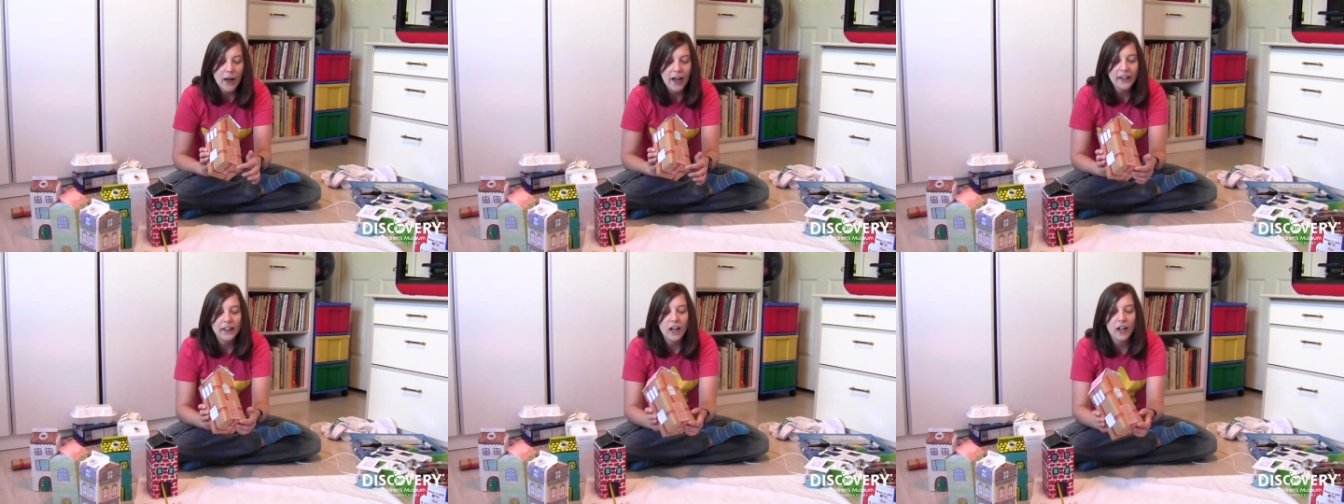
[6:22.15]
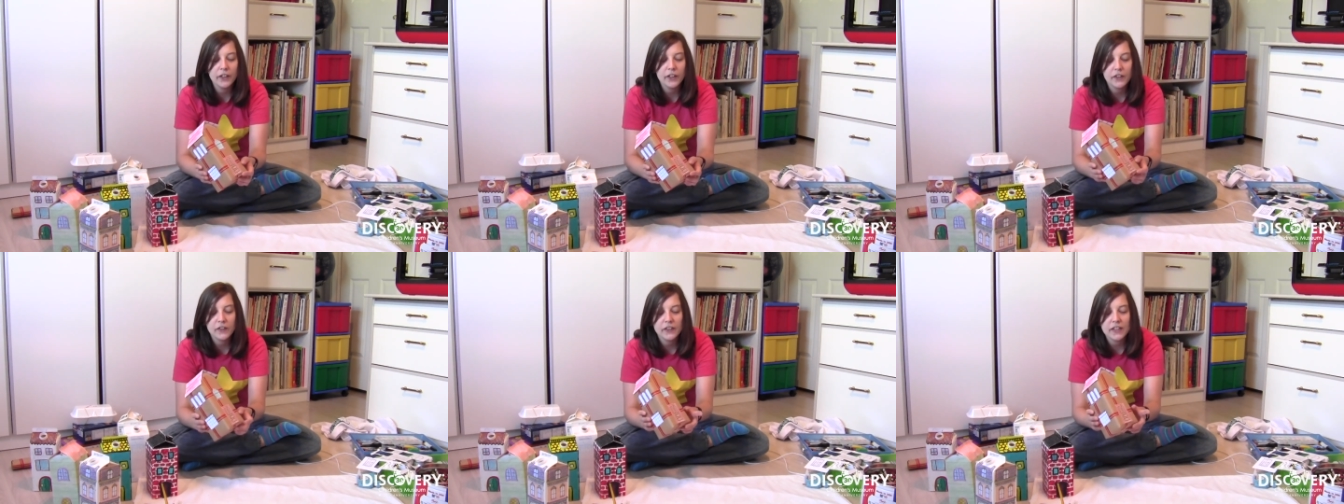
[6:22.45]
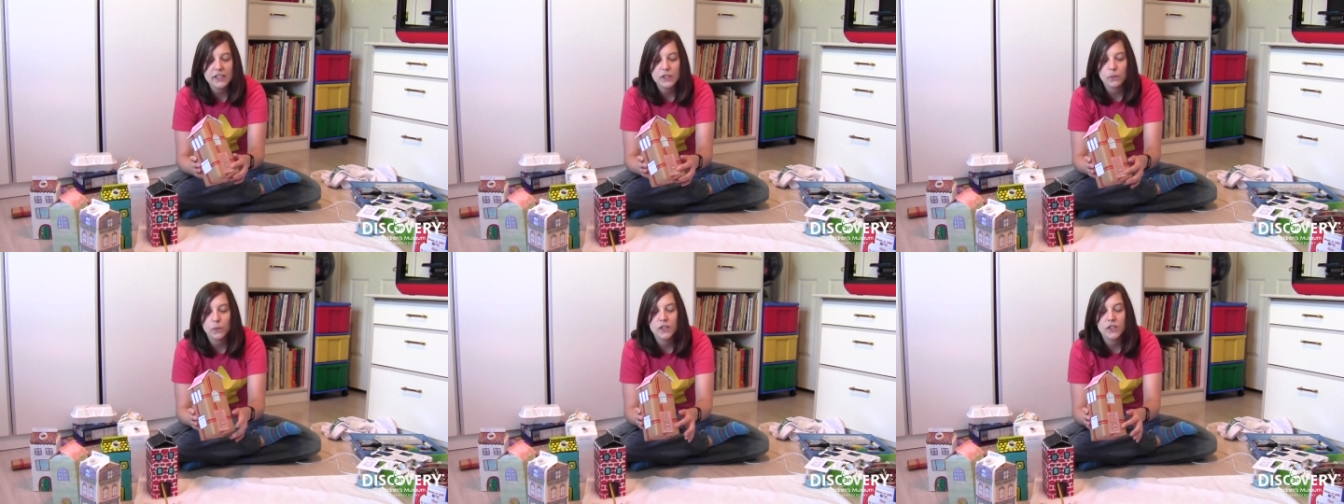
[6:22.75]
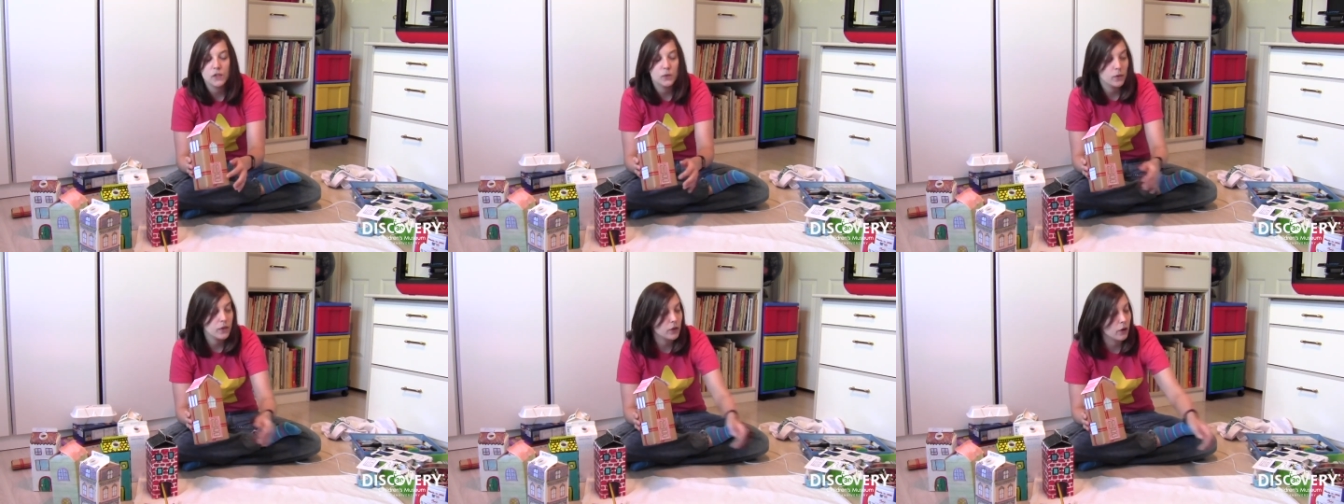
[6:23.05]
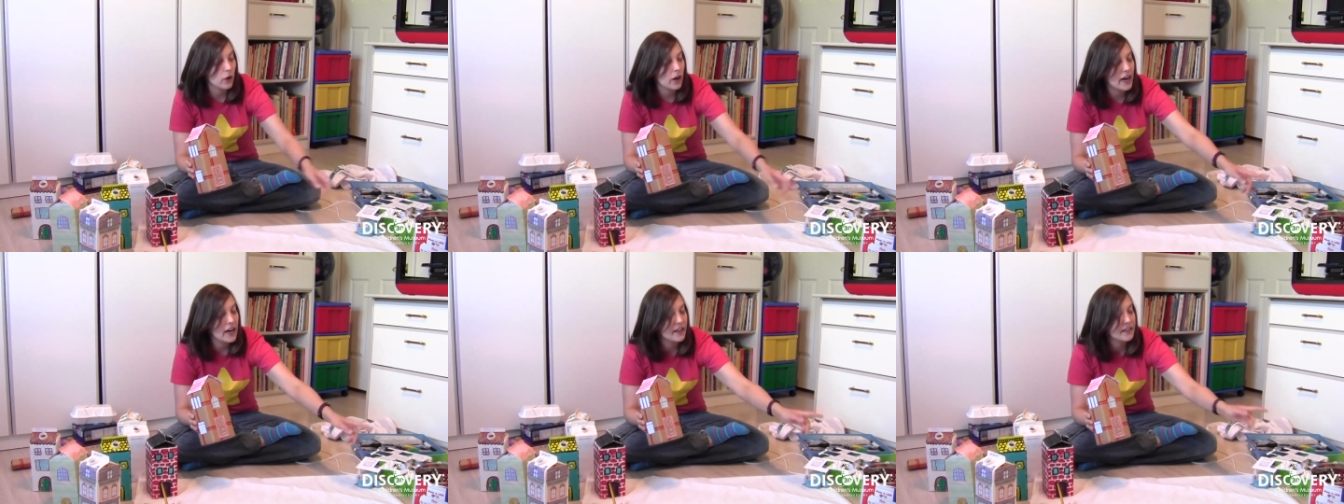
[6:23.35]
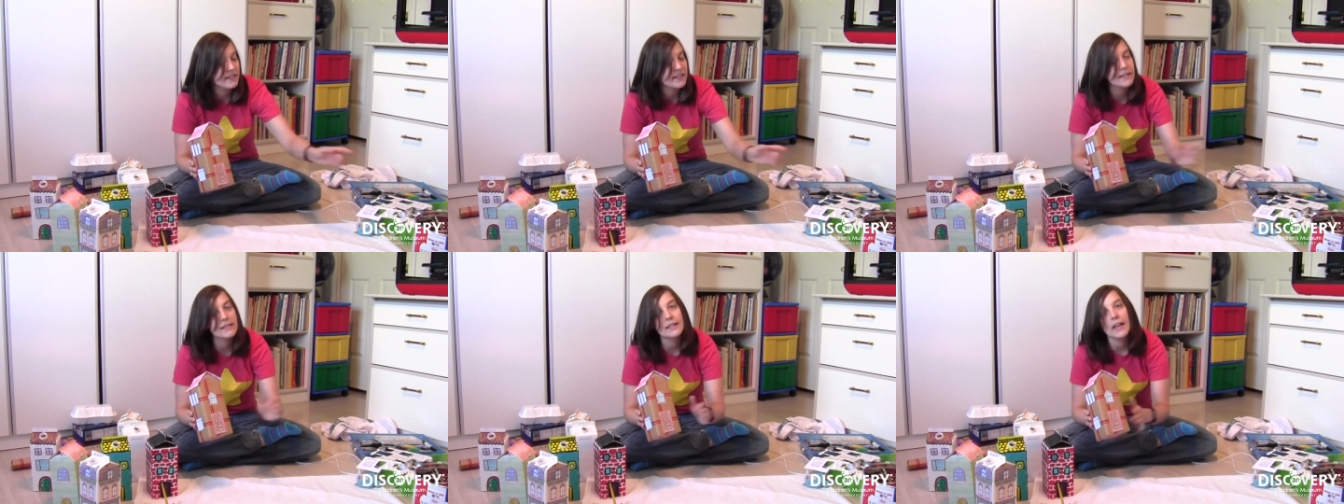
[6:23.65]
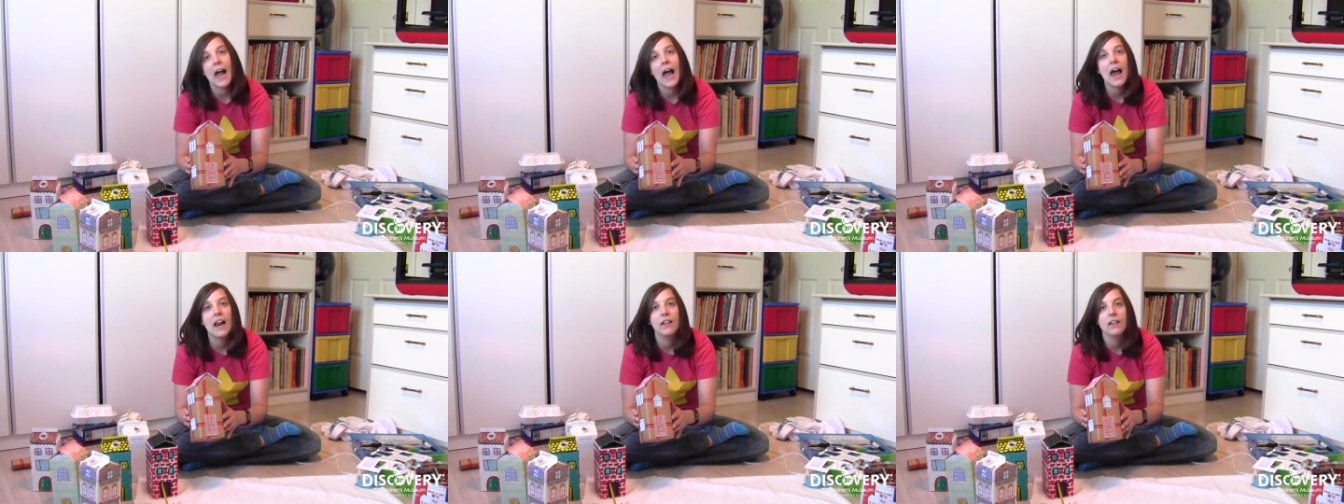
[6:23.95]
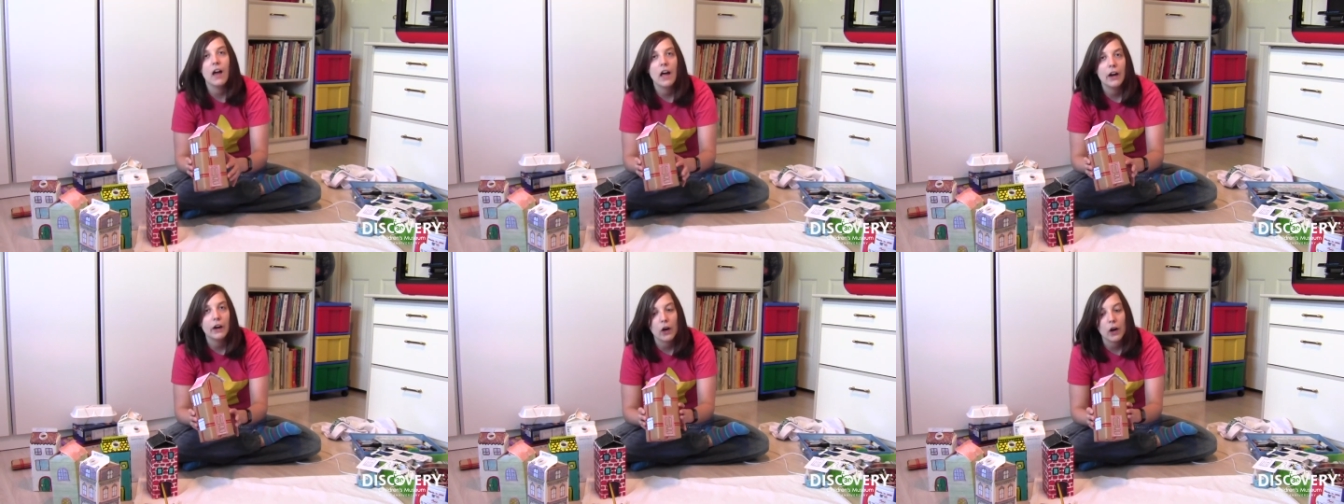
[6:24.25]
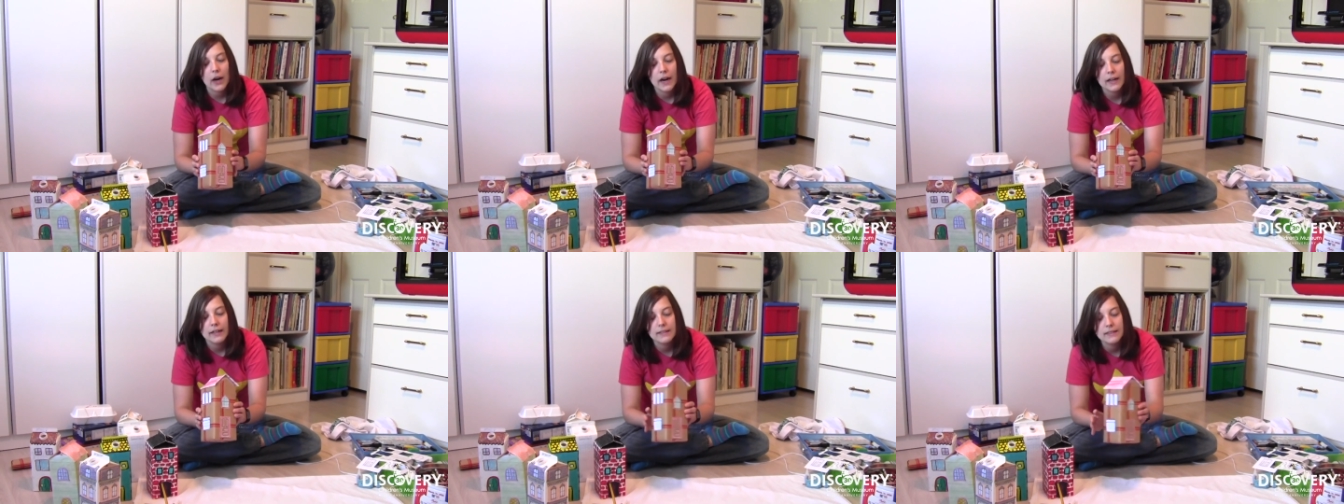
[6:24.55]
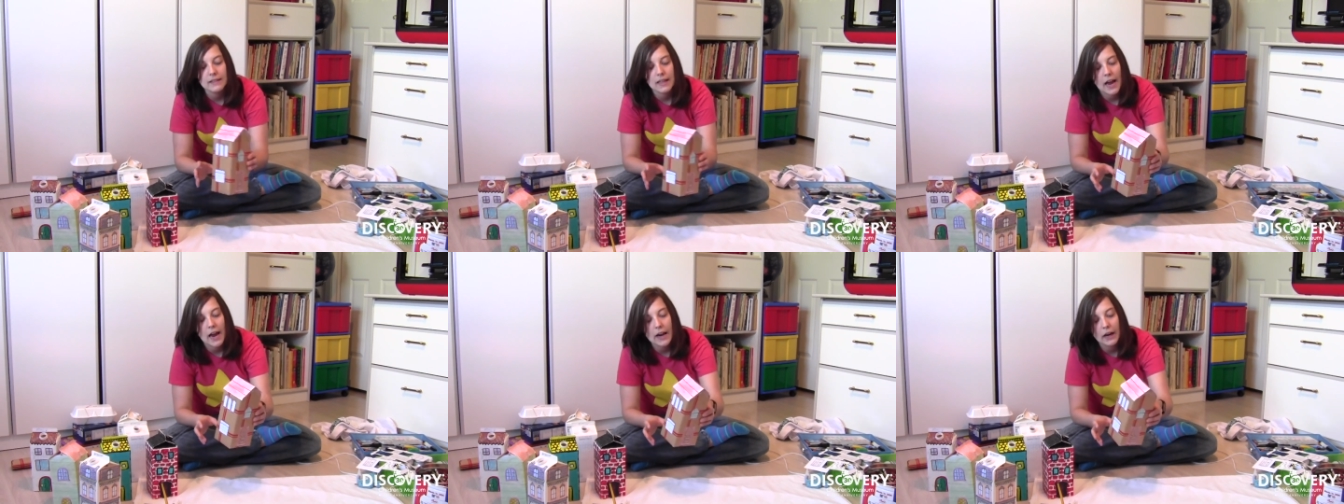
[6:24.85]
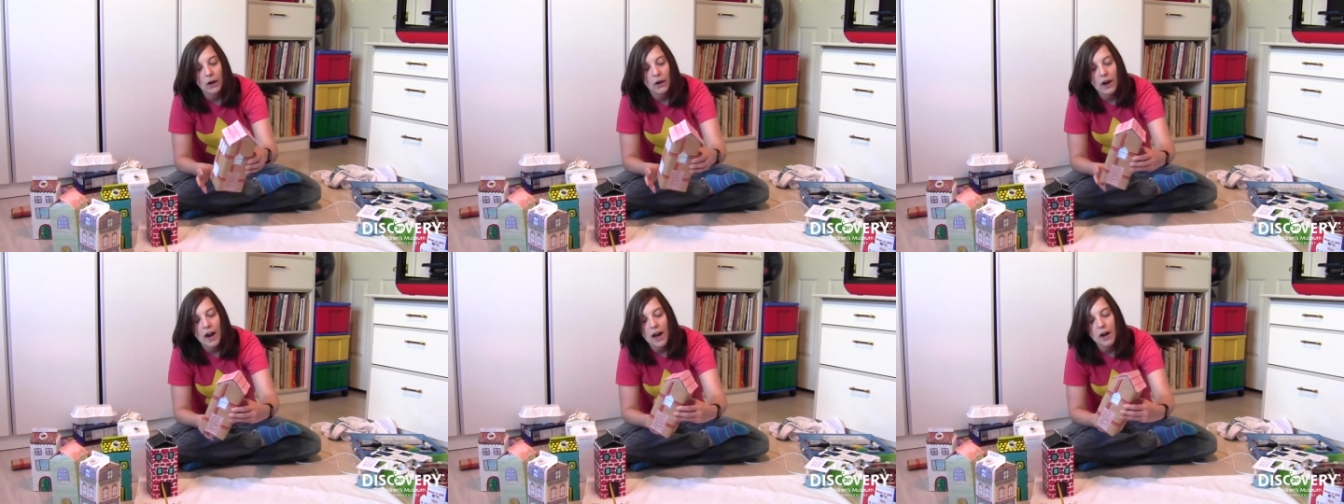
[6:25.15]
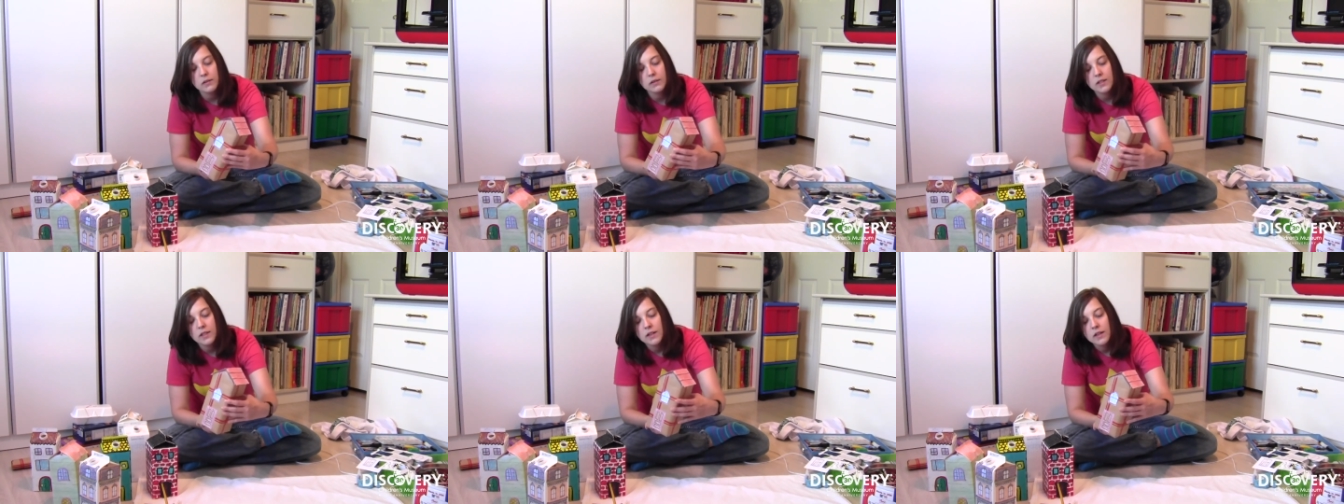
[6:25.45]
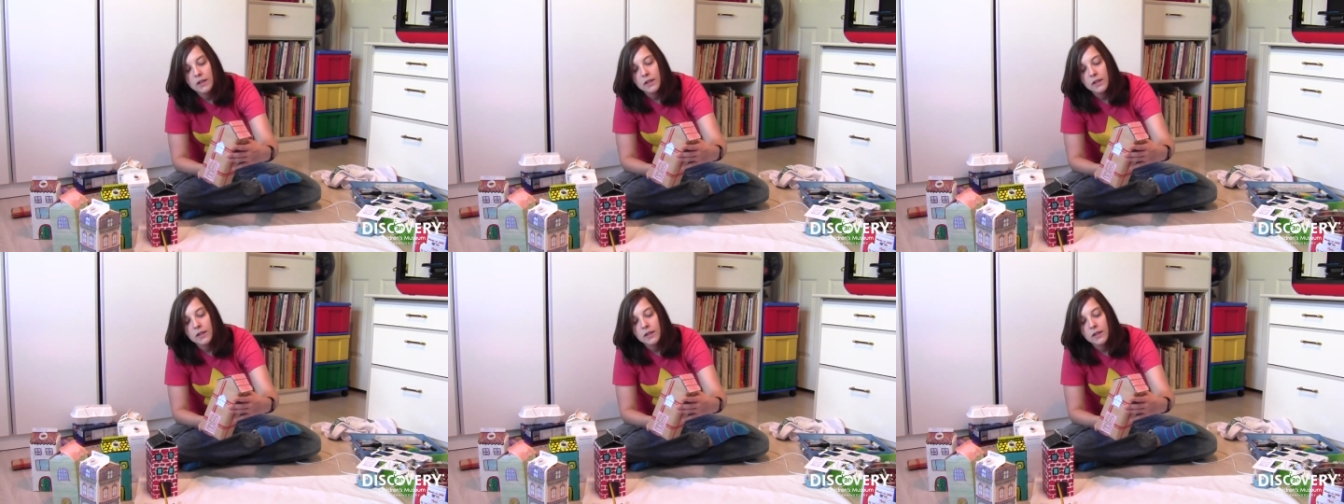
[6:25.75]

I colored these ones with crayons because I had a lot of crayons lying around.